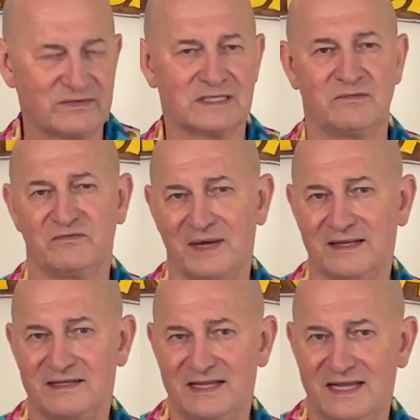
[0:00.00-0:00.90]
some of my
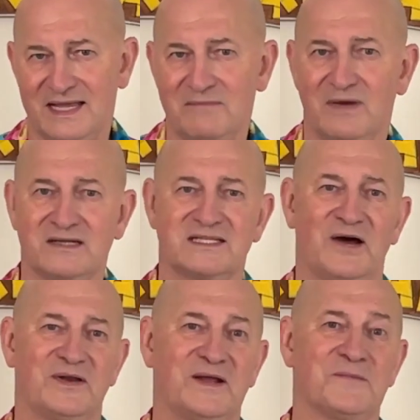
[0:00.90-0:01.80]
tiki mugs
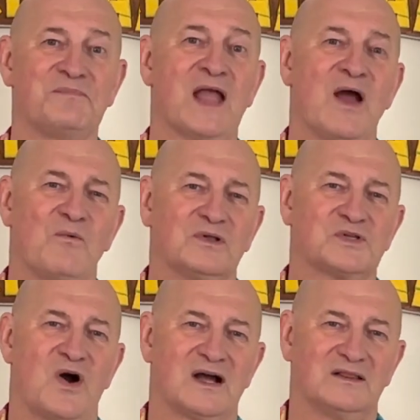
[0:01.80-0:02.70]
out here. We'll
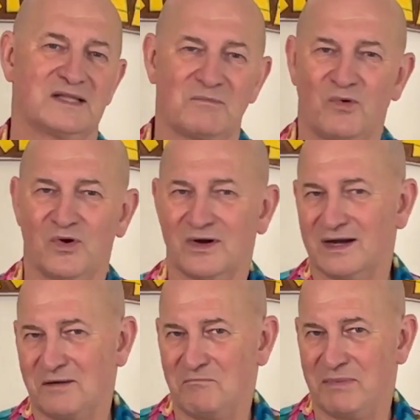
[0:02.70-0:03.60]
talk a little more
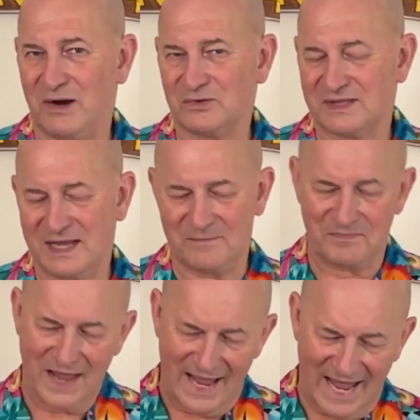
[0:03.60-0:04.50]
about them
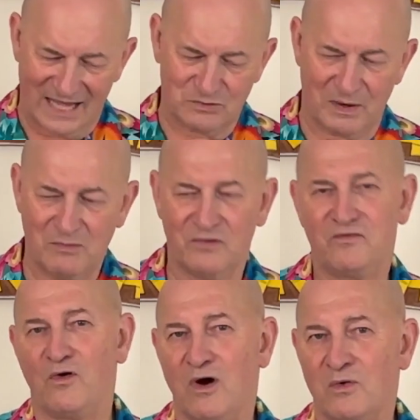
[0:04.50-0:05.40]
as we move
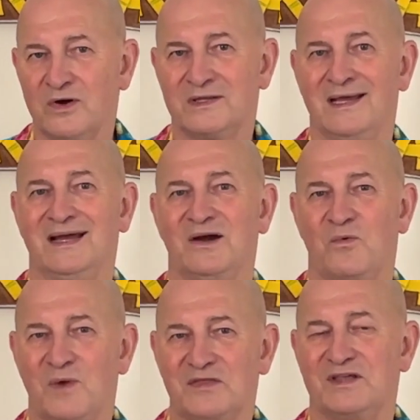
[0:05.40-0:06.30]
forward
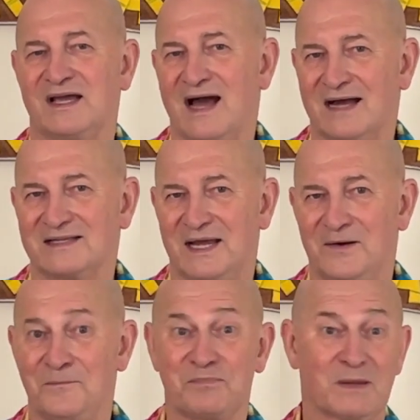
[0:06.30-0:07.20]
with the
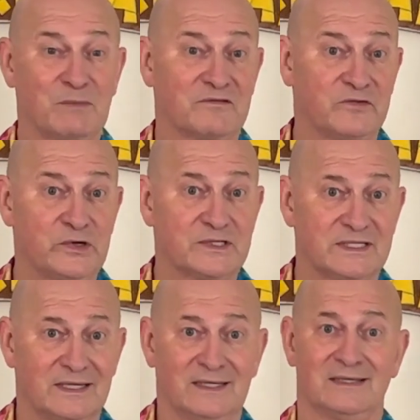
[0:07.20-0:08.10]
cocktail. But first,
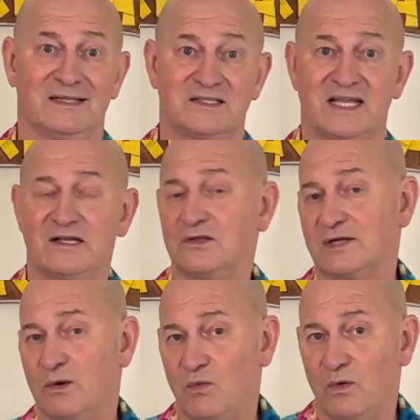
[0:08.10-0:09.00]
let's take a
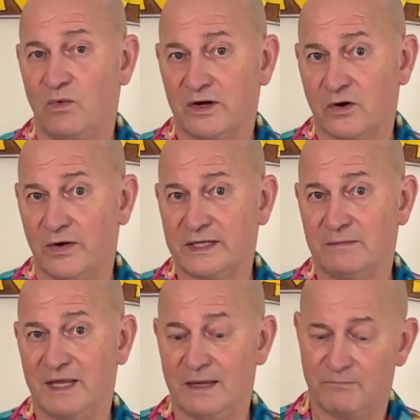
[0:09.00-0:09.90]
look at what we're going to
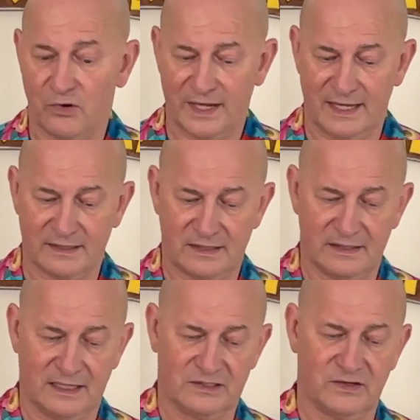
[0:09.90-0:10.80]
be putting into
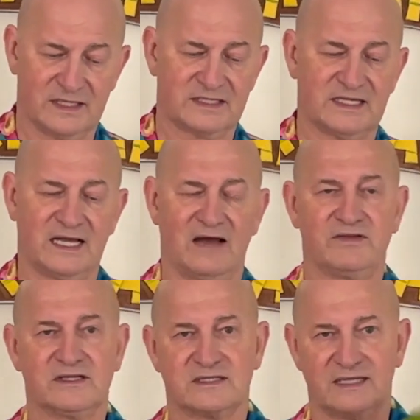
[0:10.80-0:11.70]
this. You can see
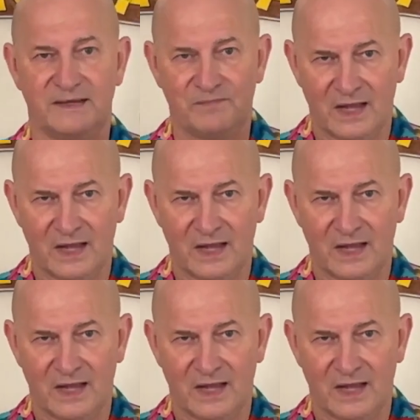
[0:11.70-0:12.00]
obviously